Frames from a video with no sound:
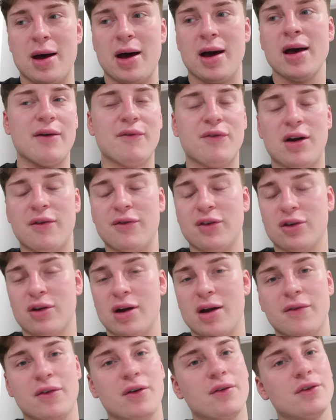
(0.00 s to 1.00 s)
I'm forever
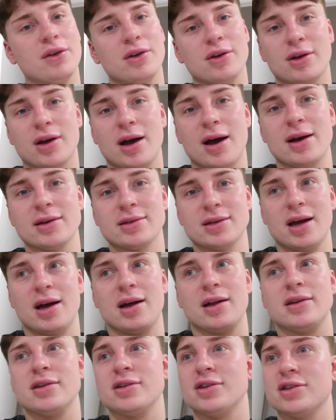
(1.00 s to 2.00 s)
grateful for you guys
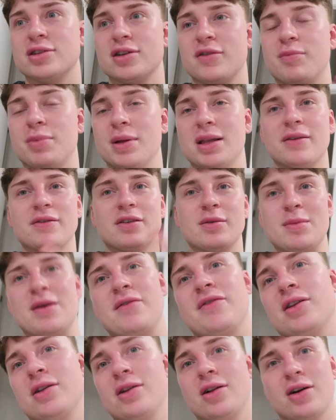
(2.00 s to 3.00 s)
and you have believed in me
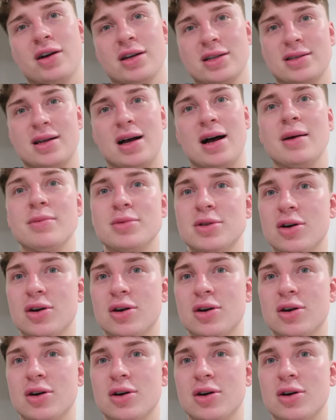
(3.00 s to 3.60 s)
for the longest time.